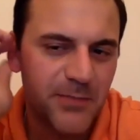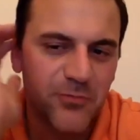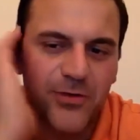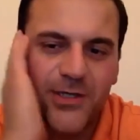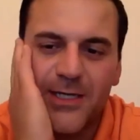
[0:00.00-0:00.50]

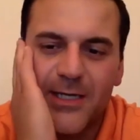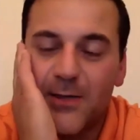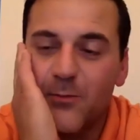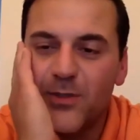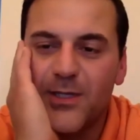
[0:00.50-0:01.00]
Anne-Marie.
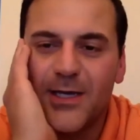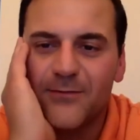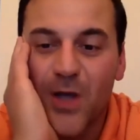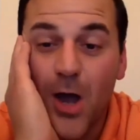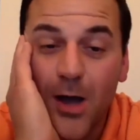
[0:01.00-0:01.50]
And we
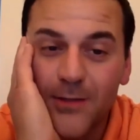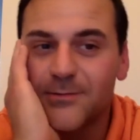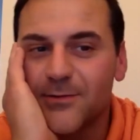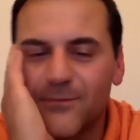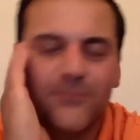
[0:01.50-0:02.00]
have
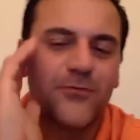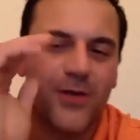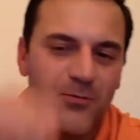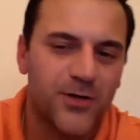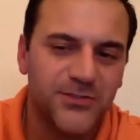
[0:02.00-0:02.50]
tons of
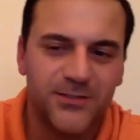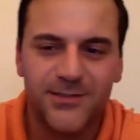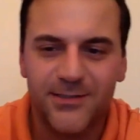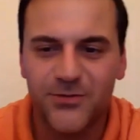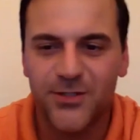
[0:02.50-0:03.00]
great
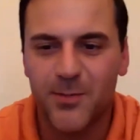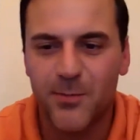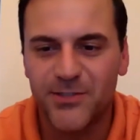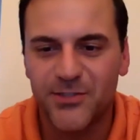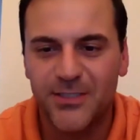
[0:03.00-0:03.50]
questions, as you can
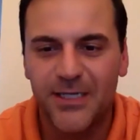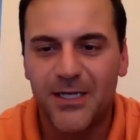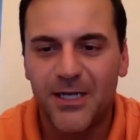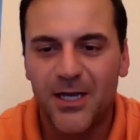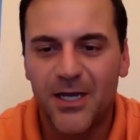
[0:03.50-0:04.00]
imagine.
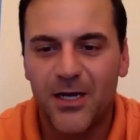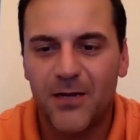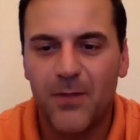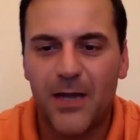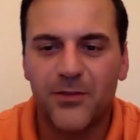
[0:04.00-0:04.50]
Cool.
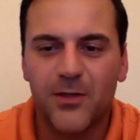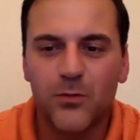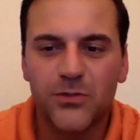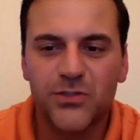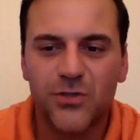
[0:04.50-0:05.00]
Um, I think
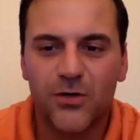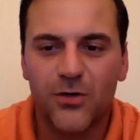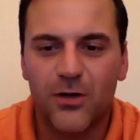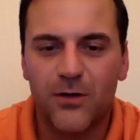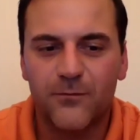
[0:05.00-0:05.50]
we'll start
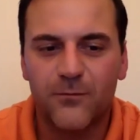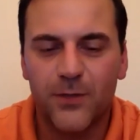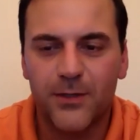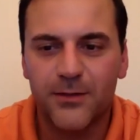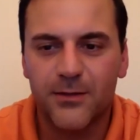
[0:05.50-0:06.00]
off
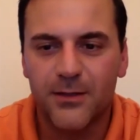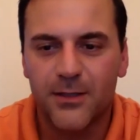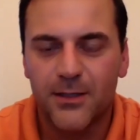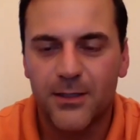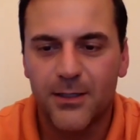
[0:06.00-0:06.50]
with
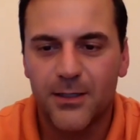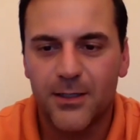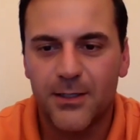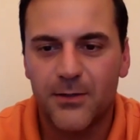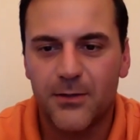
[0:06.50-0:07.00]

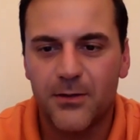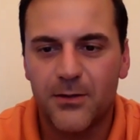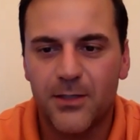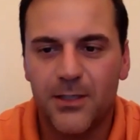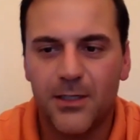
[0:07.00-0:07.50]

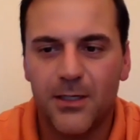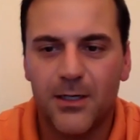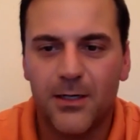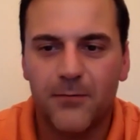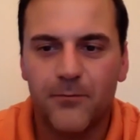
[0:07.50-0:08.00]
the
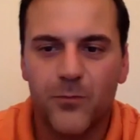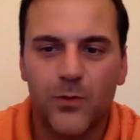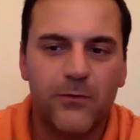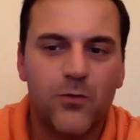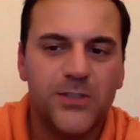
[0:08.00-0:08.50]
uh,
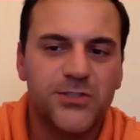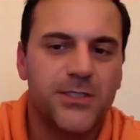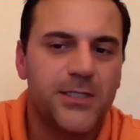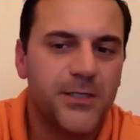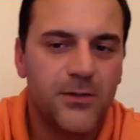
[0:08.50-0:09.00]
we have a
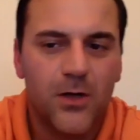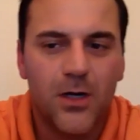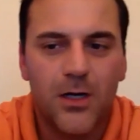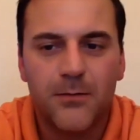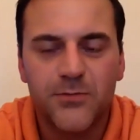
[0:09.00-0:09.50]
question here.
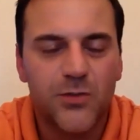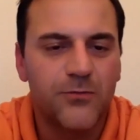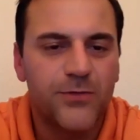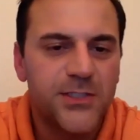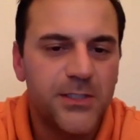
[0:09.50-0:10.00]
Um, so
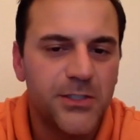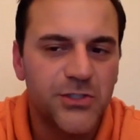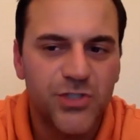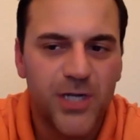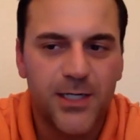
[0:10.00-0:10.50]
in recent
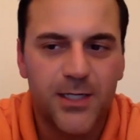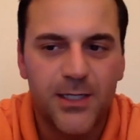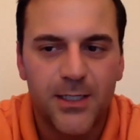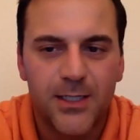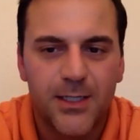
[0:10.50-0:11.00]
years,
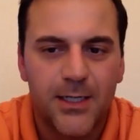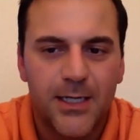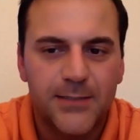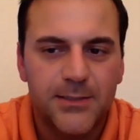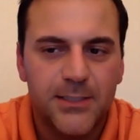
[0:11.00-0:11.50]
China
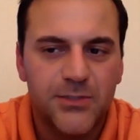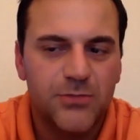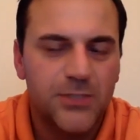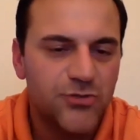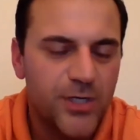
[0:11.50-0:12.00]
has, has,
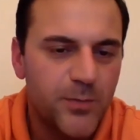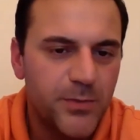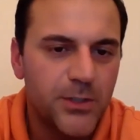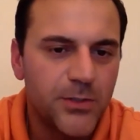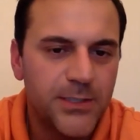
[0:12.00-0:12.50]
has tried to
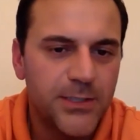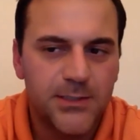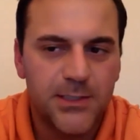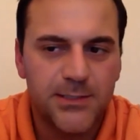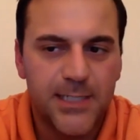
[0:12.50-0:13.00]
build
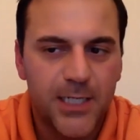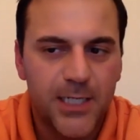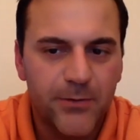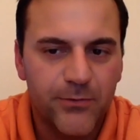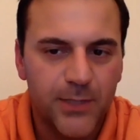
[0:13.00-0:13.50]
its its
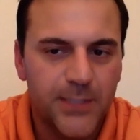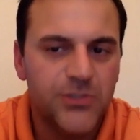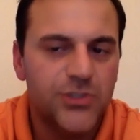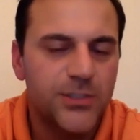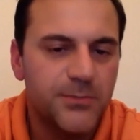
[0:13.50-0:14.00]
economic
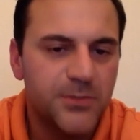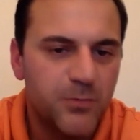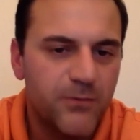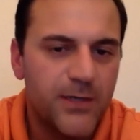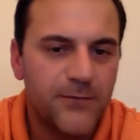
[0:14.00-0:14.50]
relationships,
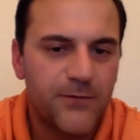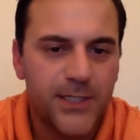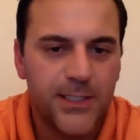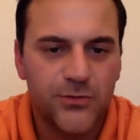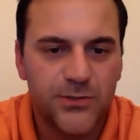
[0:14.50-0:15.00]
providing
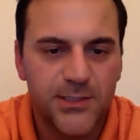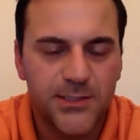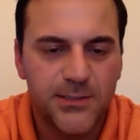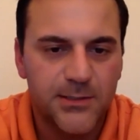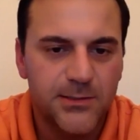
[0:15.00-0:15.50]
financial
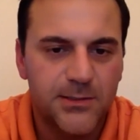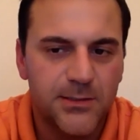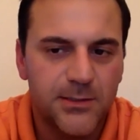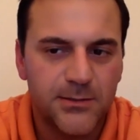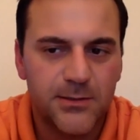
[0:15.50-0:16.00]
assistance
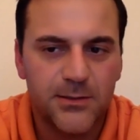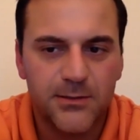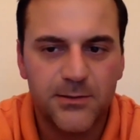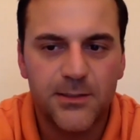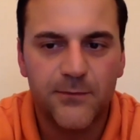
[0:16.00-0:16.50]
to
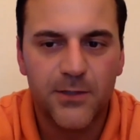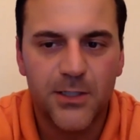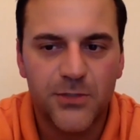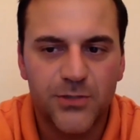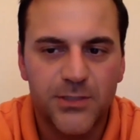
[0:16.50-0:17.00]
to the different
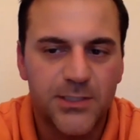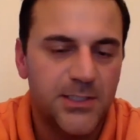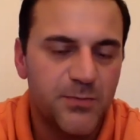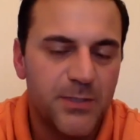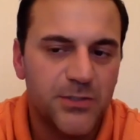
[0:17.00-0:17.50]
countries,
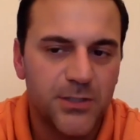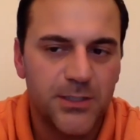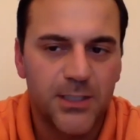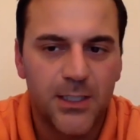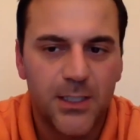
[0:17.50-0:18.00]
and
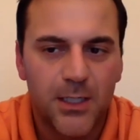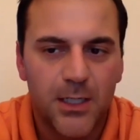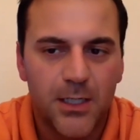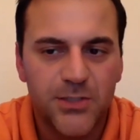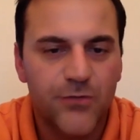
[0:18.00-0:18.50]
especially
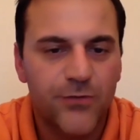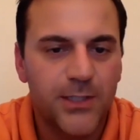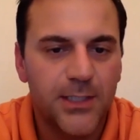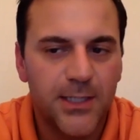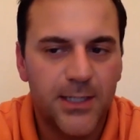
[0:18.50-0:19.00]
uh, to
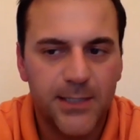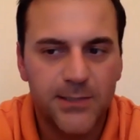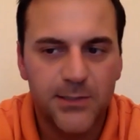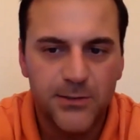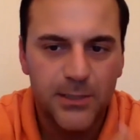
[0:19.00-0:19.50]
Greenland and
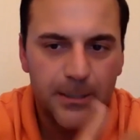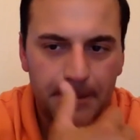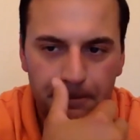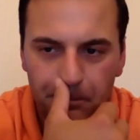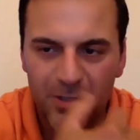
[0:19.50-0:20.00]
Iceland.
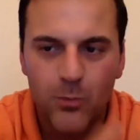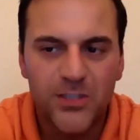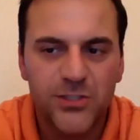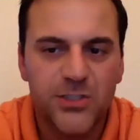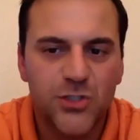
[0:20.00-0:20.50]
Um, the
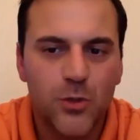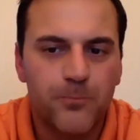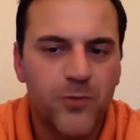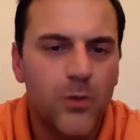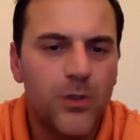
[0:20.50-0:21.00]
question is,
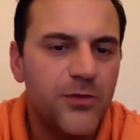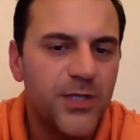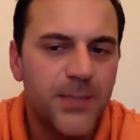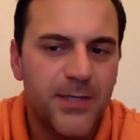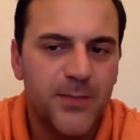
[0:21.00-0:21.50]
so what do you
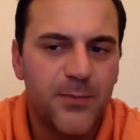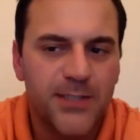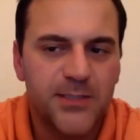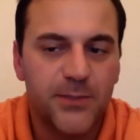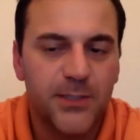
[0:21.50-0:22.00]
think about the
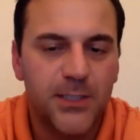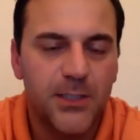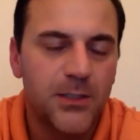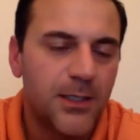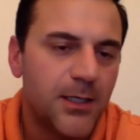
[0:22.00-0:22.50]

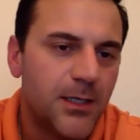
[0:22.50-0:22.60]
possibility